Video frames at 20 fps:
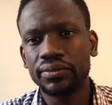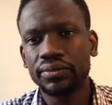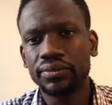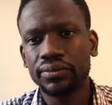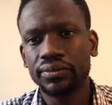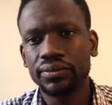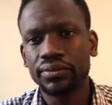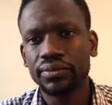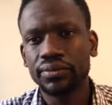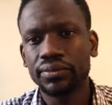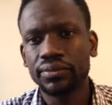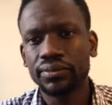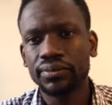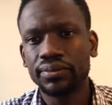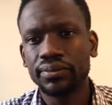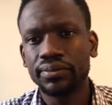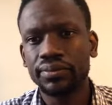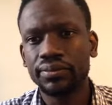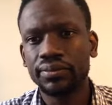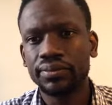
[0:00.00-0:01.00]

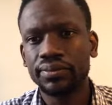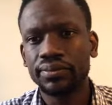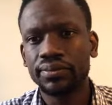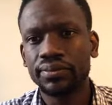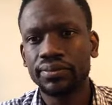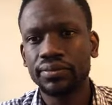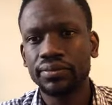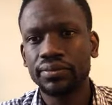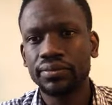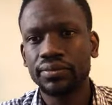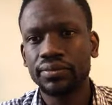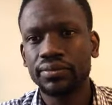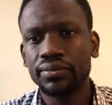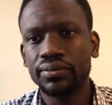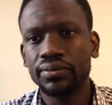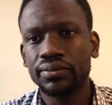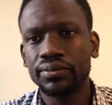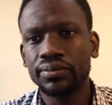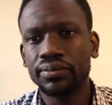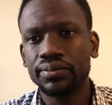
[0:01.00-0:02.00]

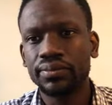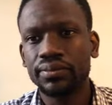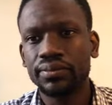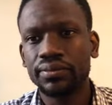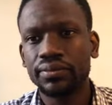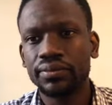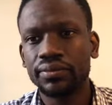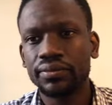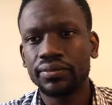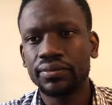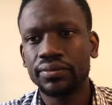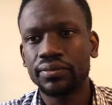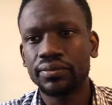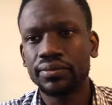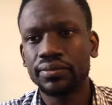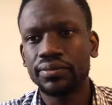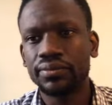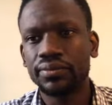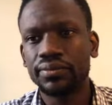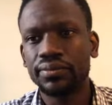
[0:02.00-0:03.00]

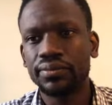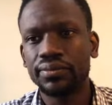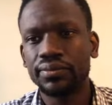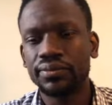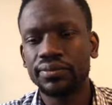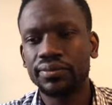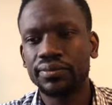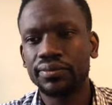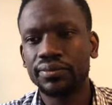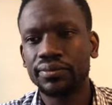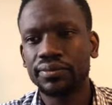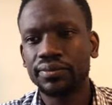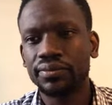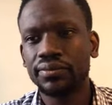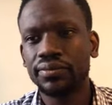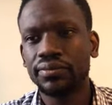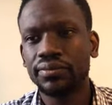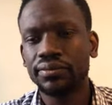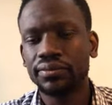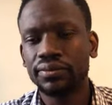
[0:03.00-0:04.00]

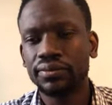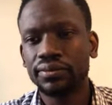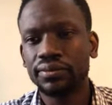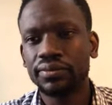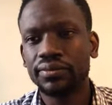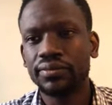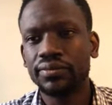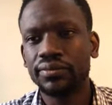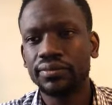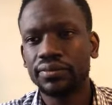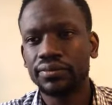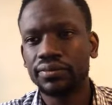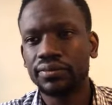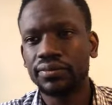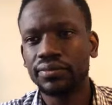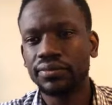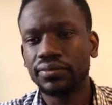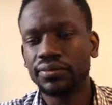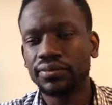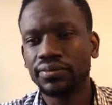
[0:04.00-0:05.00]

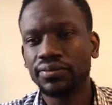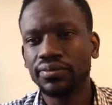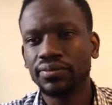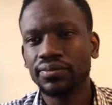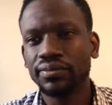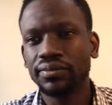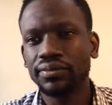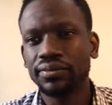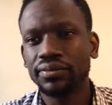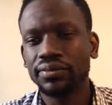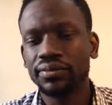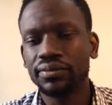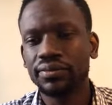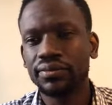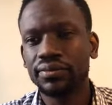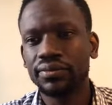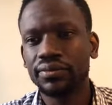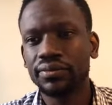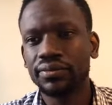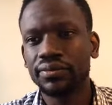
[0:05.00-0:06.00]

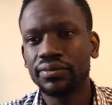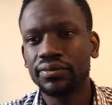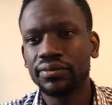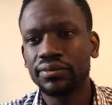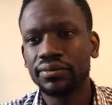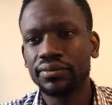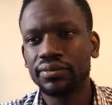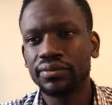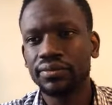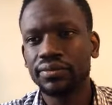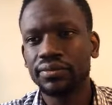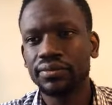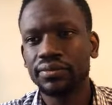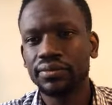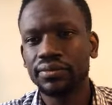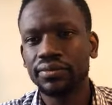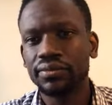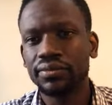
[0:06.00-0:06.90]
[no speech]